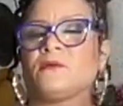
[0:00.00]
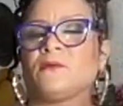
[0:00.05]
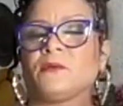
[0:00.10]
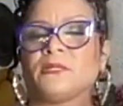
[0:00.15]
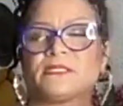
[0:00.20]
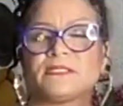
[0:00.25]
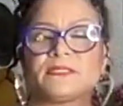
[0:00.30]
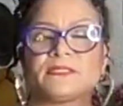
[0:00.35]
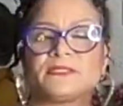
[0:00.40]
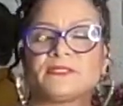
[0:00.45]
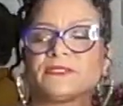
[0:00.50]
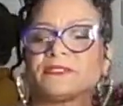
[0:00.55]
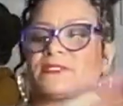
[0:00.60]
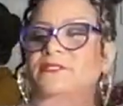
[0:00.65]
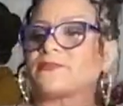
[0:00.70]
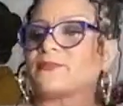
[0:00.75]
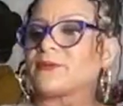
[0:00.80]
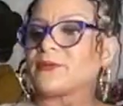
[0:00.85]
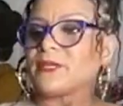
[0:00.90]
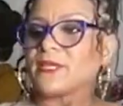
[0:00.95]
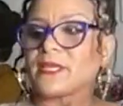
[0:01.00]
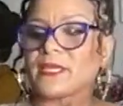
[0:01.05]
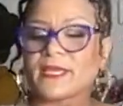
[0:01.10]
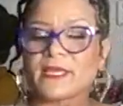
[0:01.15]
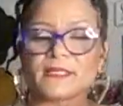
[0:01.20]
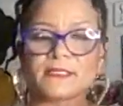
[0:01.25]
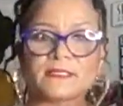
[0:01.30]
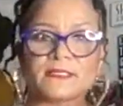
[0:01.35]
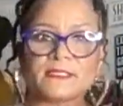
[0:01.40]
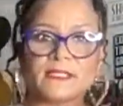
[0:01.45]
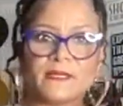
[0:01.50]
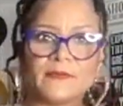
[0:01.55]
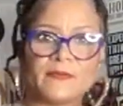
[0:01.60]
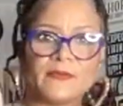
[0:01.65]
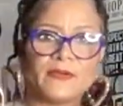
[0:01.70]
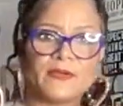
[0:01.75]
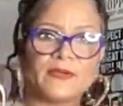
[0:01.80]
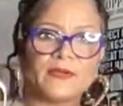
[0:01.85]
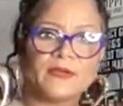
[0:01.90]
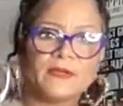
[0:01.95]
winter, spring, and
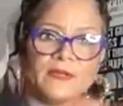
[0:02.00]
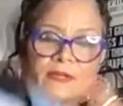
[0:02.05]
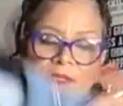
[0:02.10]
summer.